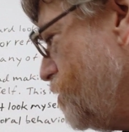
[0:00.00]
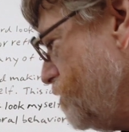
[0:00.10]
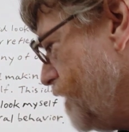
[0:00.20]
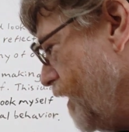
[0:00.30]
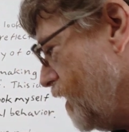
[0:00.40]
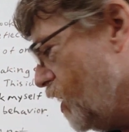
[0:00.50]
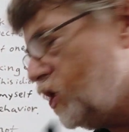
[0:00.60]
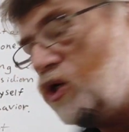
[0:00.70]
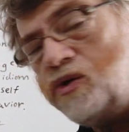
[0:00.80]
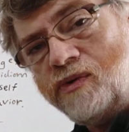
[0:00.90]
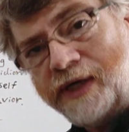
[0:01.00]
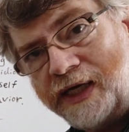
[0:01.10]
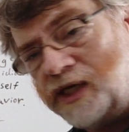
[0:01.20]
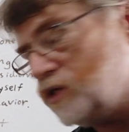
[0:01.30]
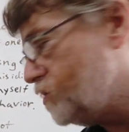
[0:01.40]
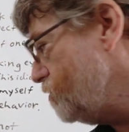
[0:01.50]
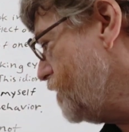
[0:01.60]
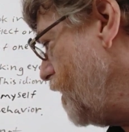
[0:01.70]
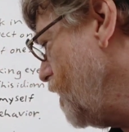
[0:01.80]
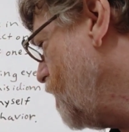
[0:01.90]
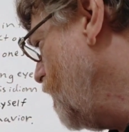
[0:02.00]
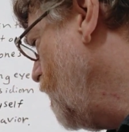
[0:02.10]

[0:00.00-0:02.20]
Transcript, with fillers: to take, you need to take